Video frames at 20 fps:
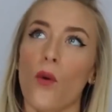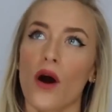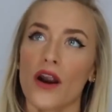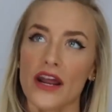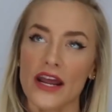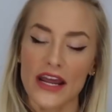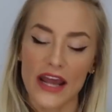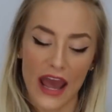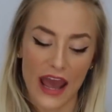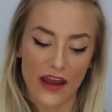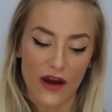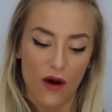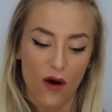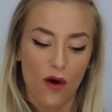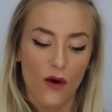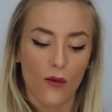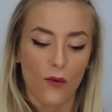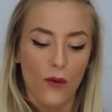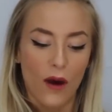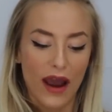wanting a
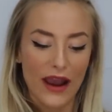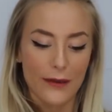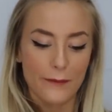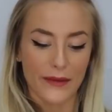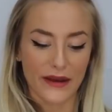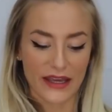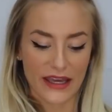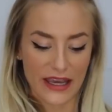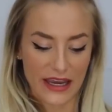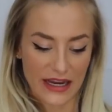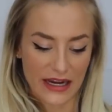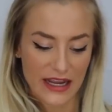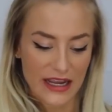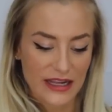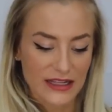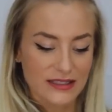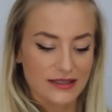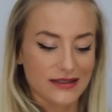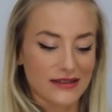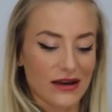all-white
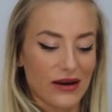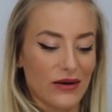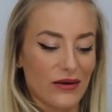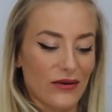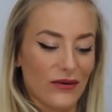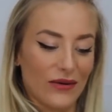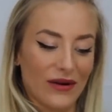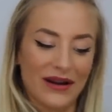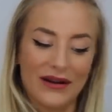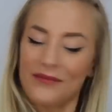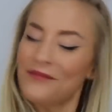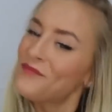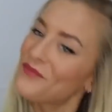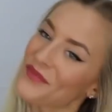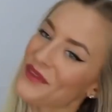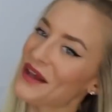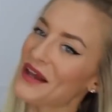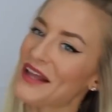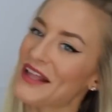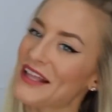bikini, so
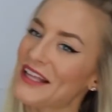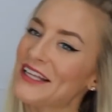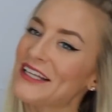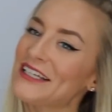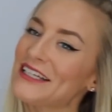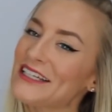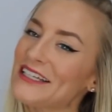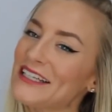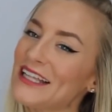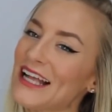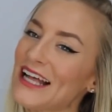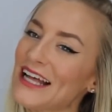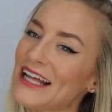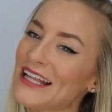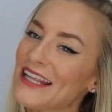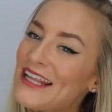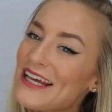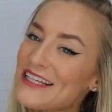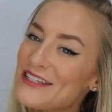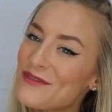
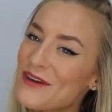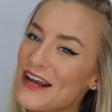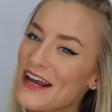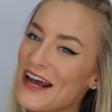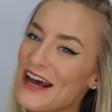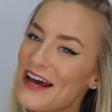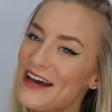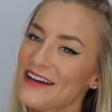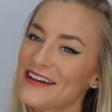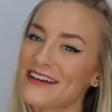that's what I got.